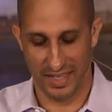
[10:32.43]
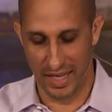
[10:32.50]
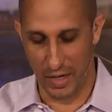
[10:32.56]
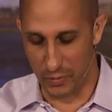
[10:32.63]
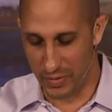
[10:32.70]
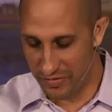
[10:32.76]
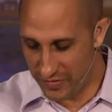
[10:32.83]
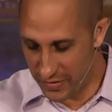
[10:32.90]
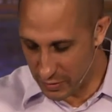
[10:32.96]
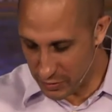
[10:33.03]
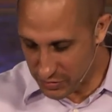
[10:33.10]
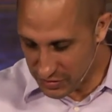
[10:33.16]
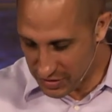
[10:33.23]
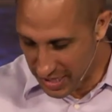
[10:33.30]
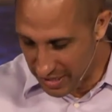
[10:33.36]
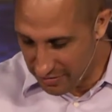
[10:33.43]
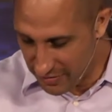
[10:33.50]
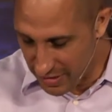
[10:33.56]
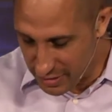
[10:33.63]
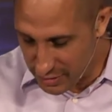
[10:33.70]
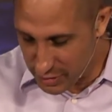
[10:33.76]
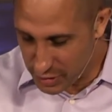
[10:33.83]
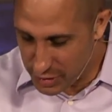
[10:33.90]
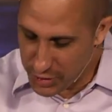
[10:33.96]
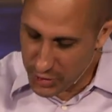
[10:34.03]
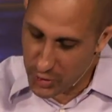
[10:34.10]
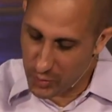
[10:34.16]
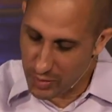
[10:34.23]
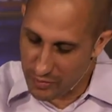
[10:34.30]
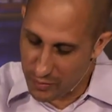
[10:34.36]
And we feel safe and
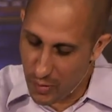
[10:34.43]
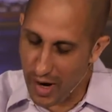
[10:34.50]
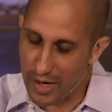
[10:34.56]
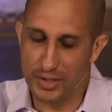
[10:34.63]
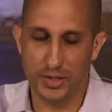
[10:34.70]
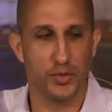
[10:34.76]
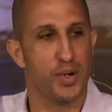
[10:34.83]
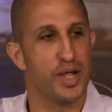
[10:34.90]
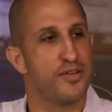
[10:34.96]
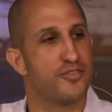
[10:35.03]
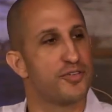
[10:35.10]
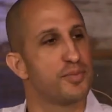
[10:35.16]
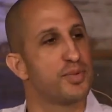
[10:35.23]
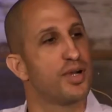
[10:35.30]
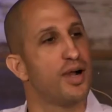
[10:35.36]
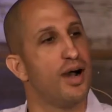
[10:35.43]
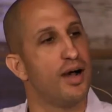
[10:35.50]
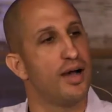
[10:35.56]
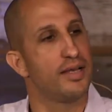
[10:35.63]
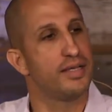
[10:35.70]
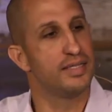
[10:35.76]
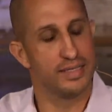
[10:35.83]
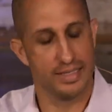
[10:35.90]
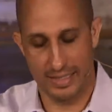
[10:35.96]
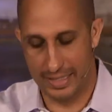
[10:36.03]
secure. We've walked away from God.